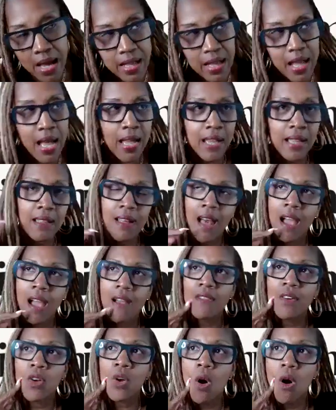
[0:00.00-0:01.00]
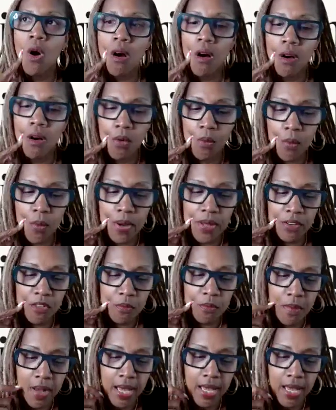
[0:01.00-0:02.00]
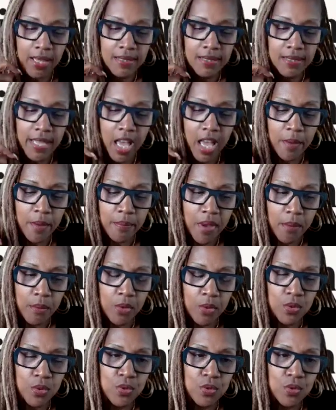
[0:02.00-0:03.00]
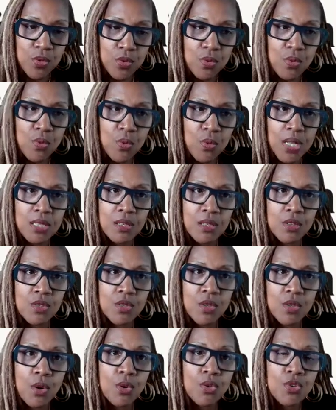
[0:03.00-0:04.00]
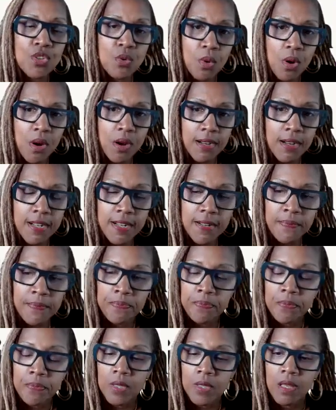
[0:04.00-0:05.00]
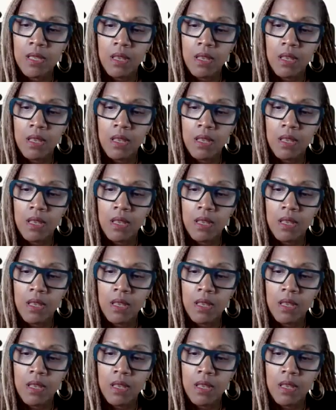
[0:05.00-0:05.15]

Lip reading: I recall one of my staff members who was a social worker